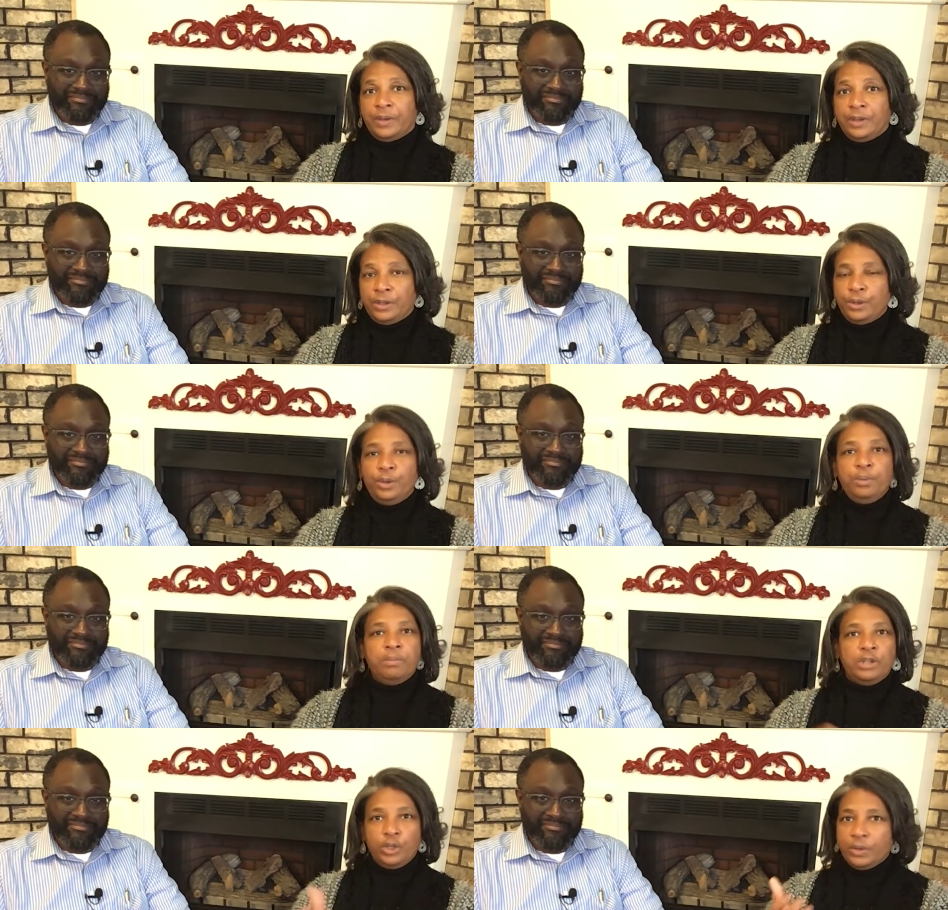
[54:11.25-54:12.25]
Speaker 1: you,
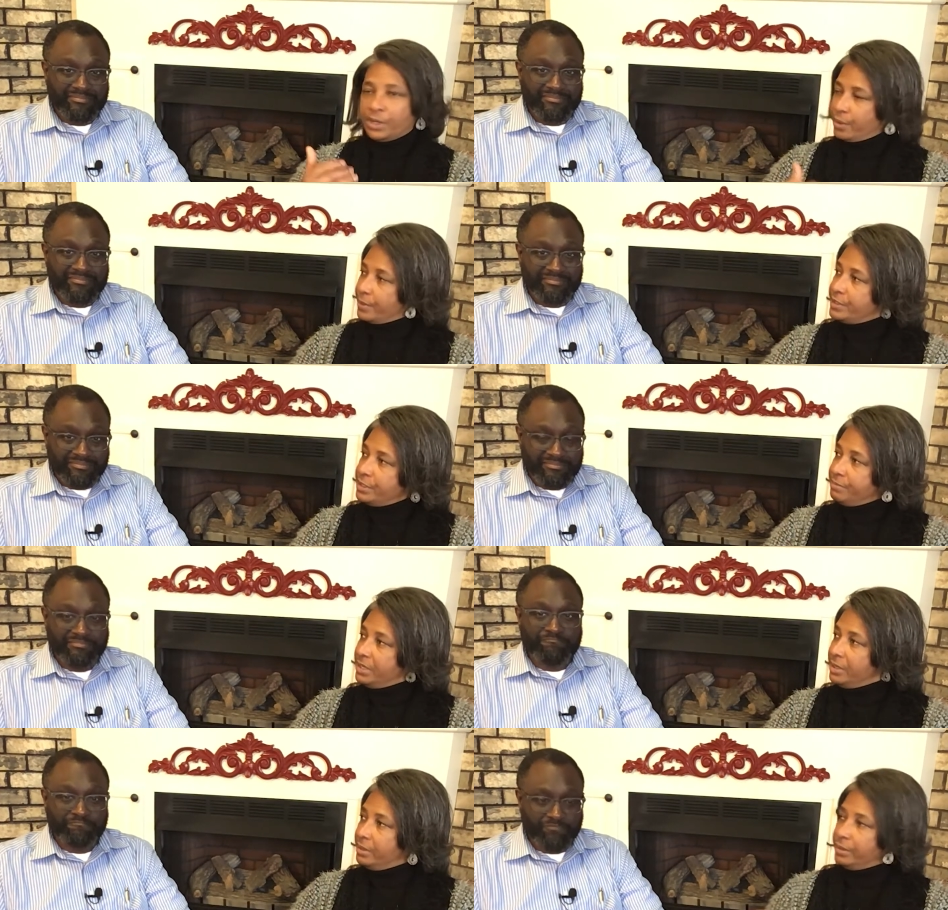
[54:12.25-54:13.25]
you encouraging
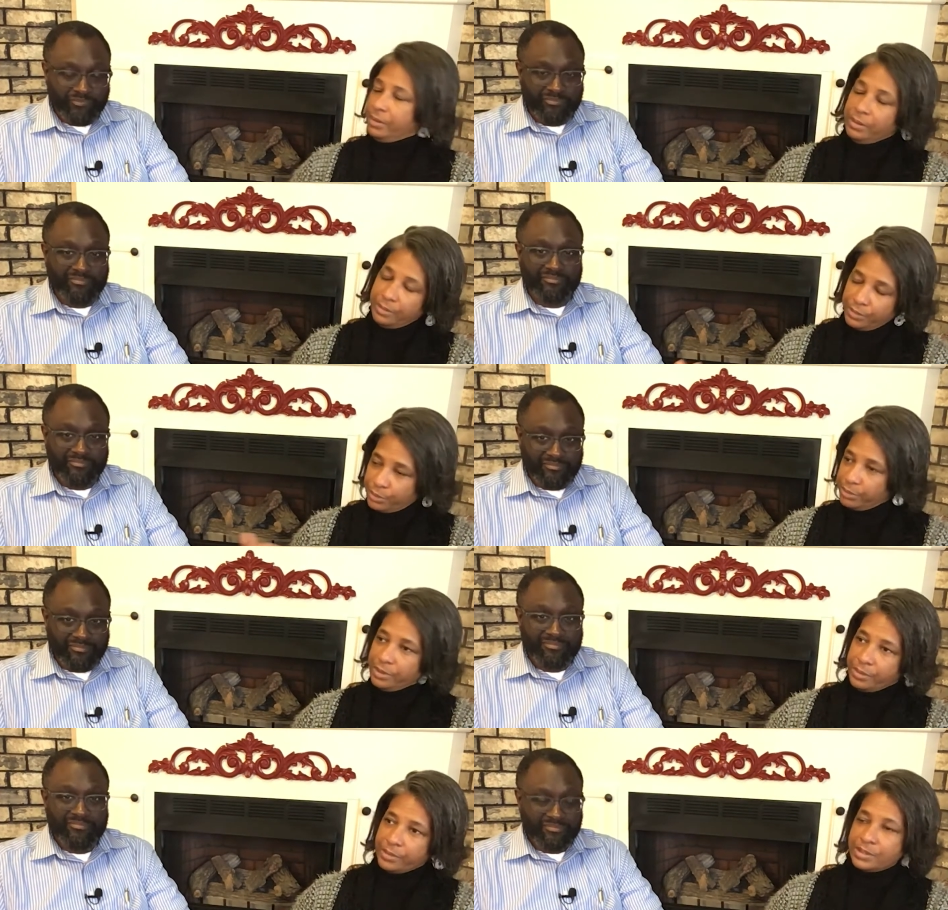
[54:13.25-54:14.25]
me, mm-hmm. you you
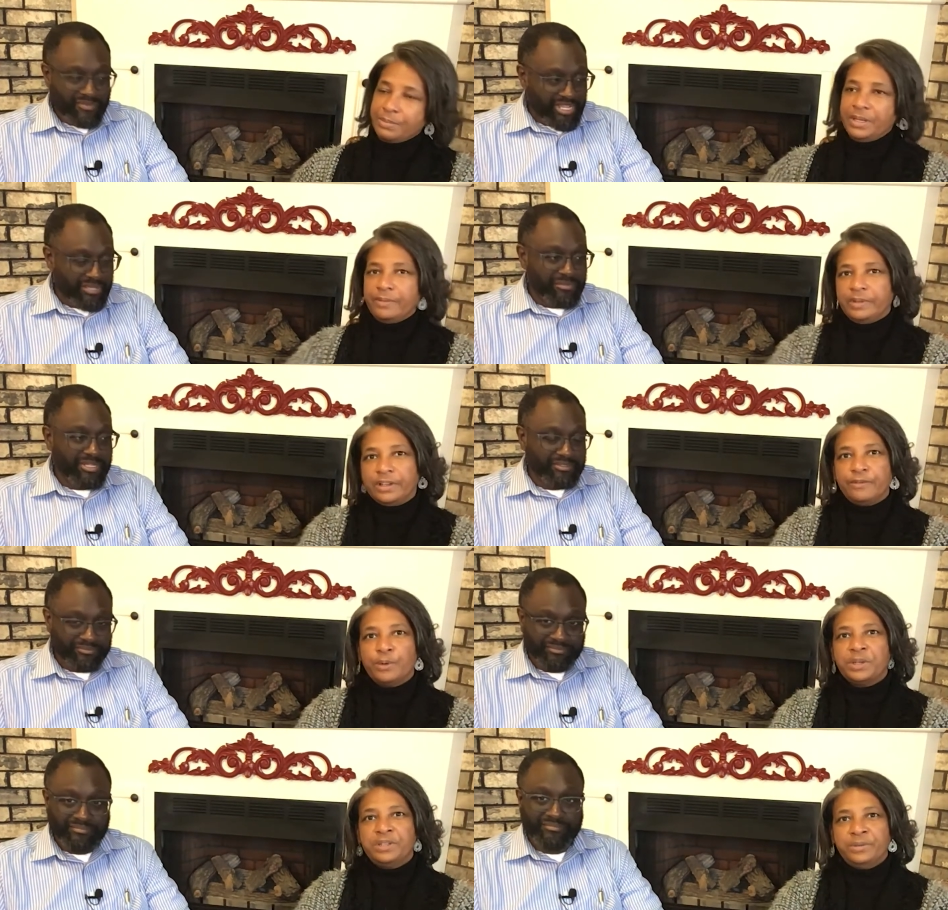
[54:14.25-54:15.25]
encouraging me. Amen. Looking
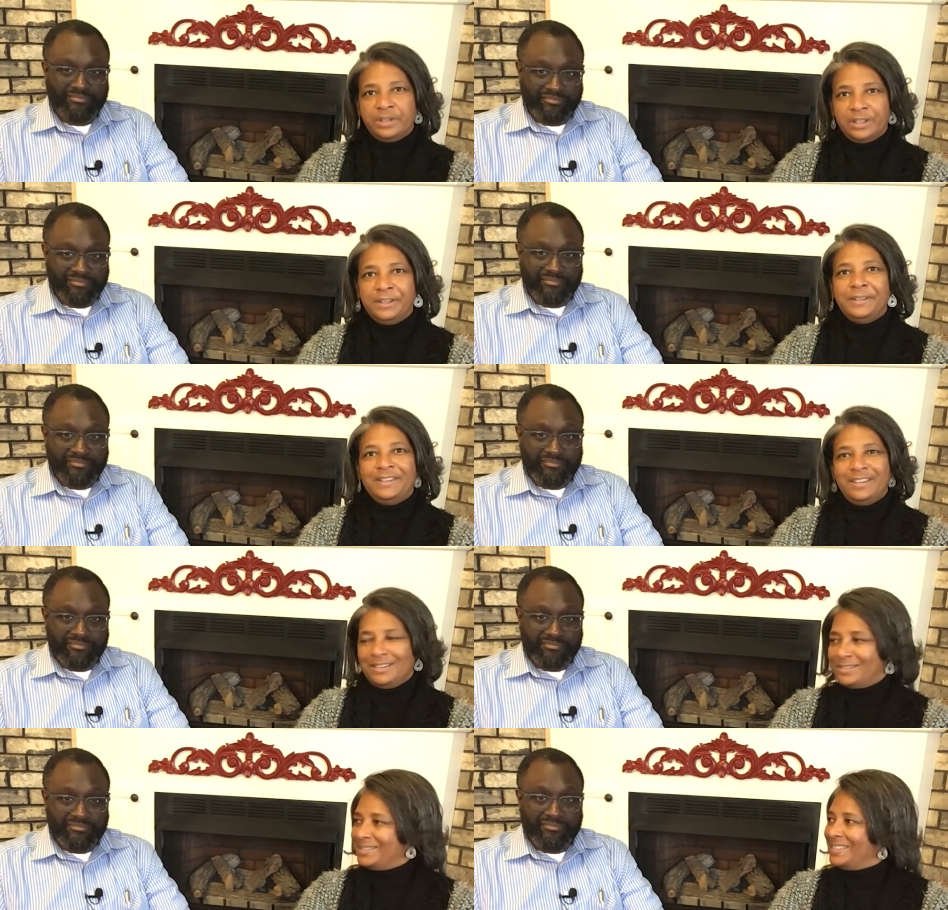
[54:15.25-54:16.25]
forward to it.
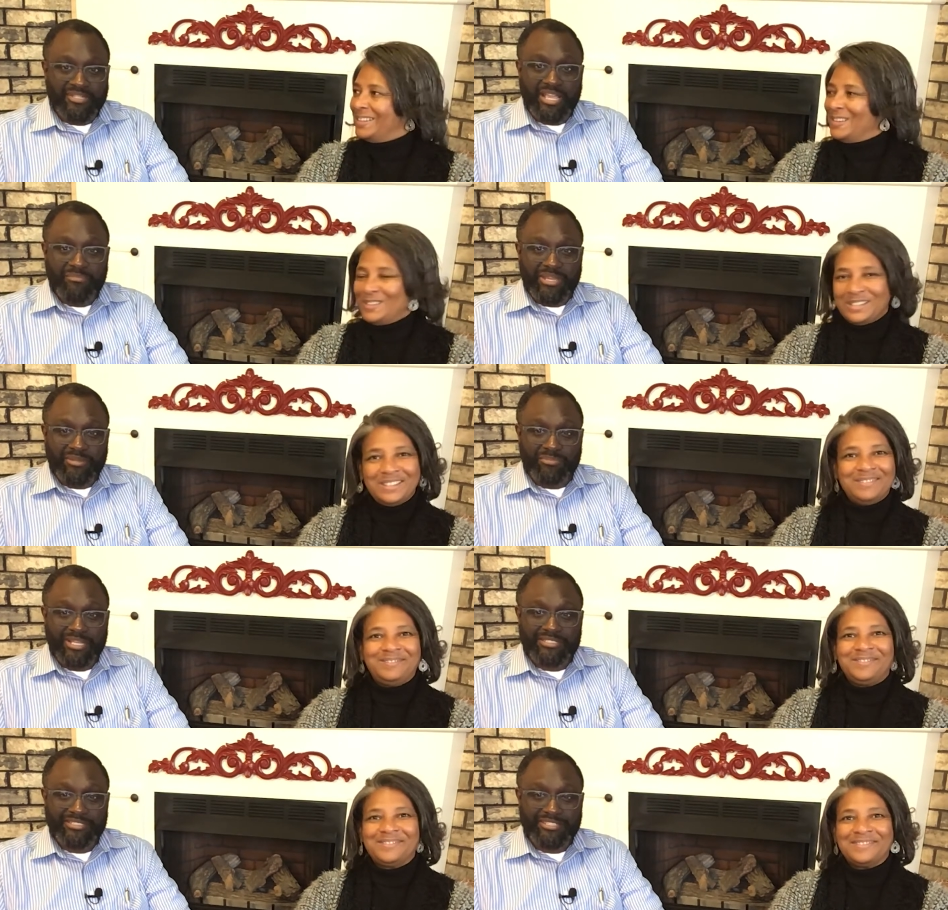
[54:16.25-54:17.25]
Yes.
Speaker 2: And may the
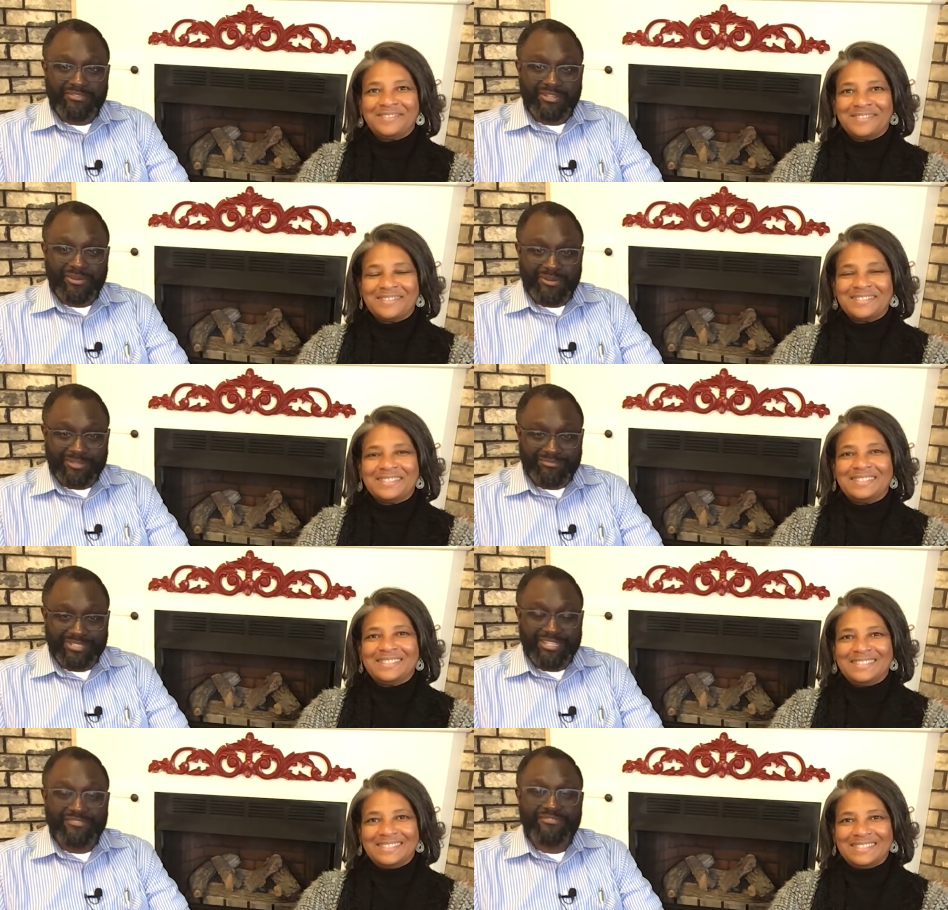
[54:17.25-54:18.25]
blessings of the Lord
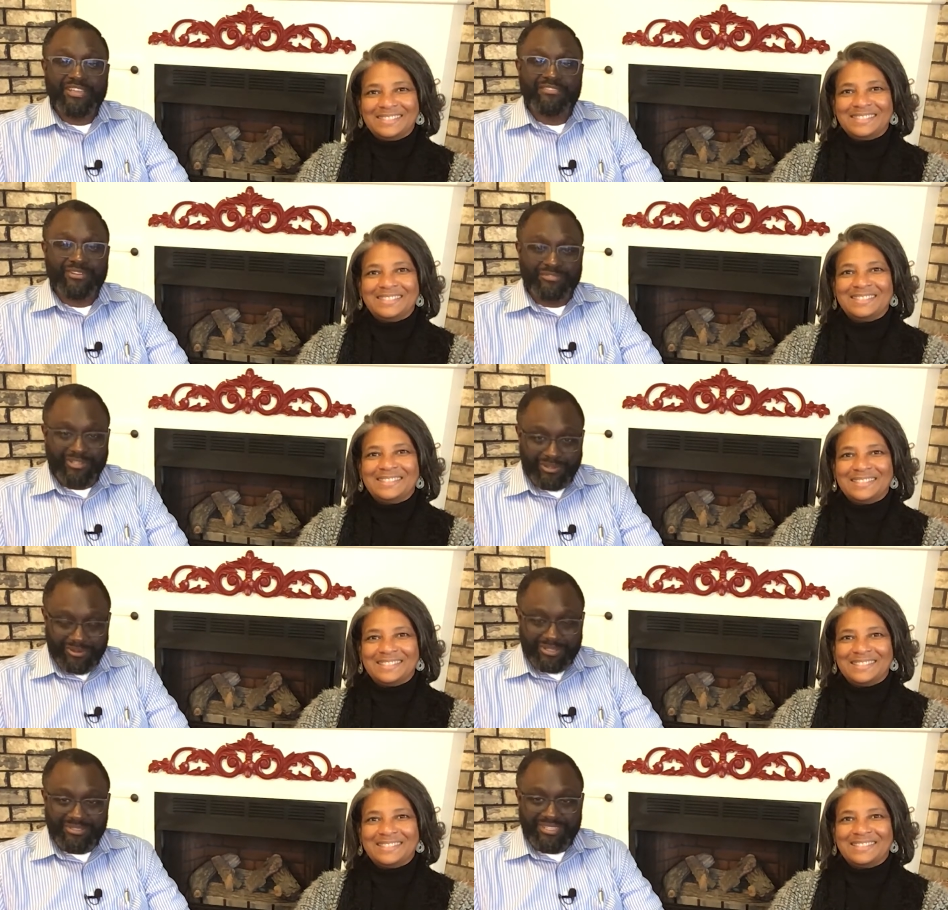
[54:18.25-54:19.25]
and the favor of the
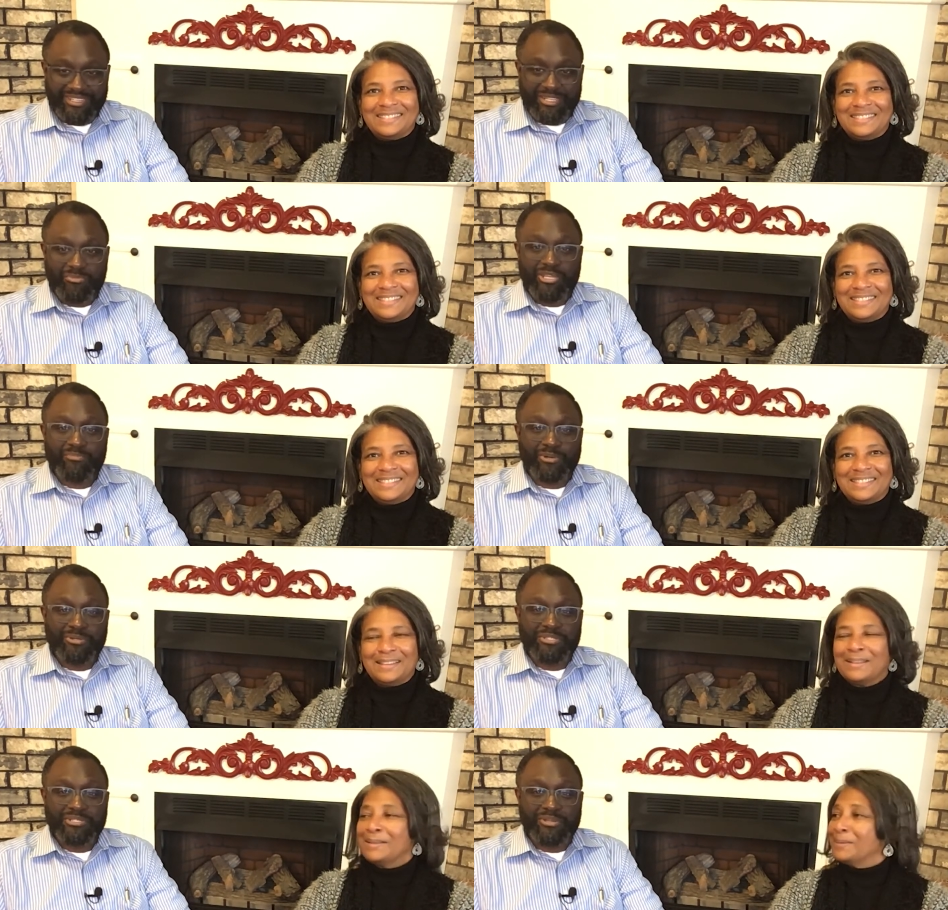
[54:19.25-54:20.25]
Lord be
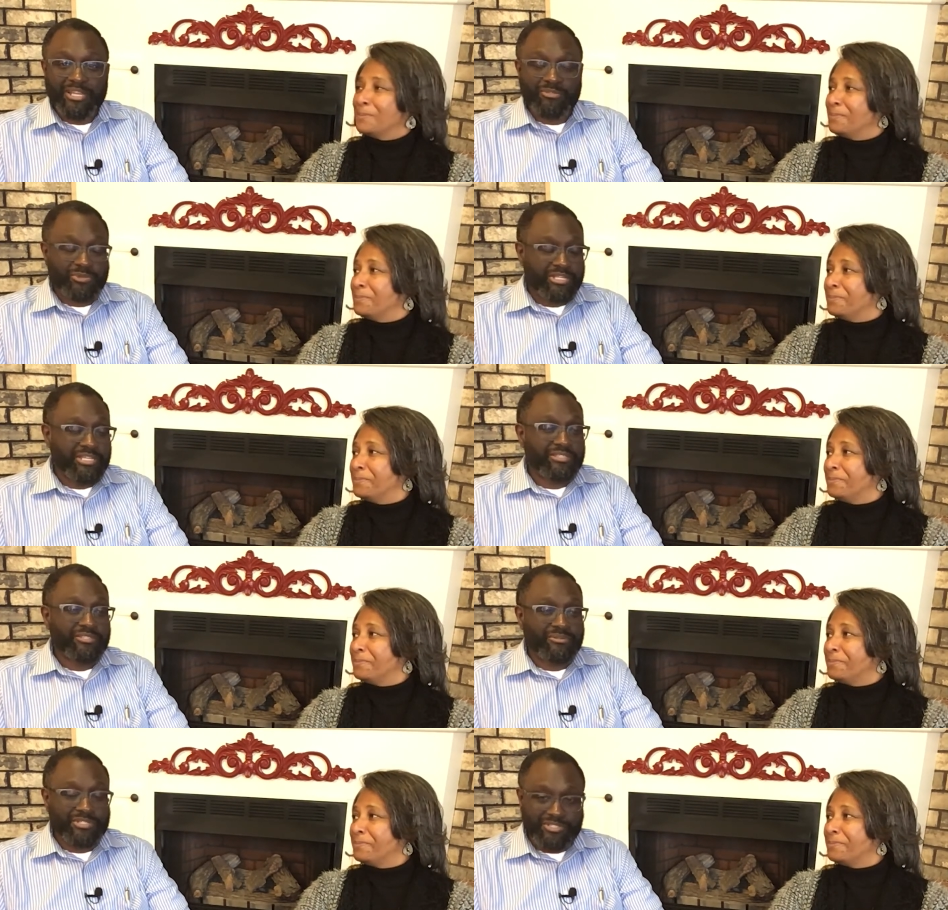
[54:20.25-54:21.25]
upon you as we get
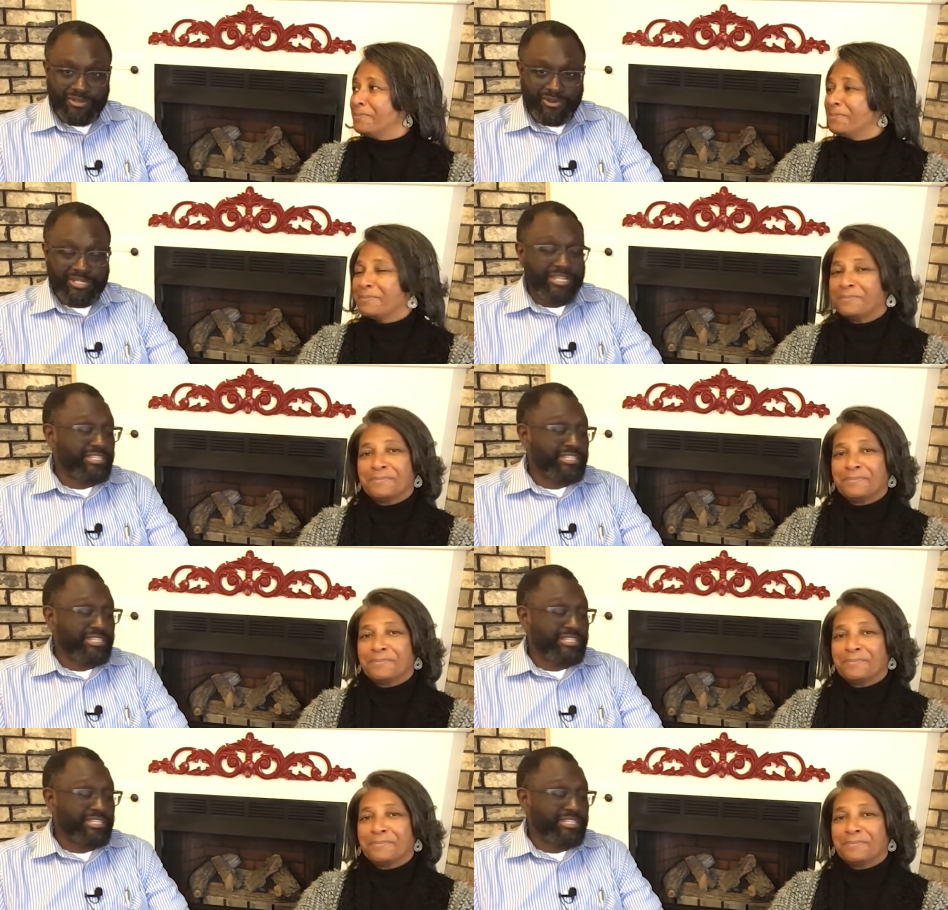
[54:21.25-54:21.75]
to enjoy the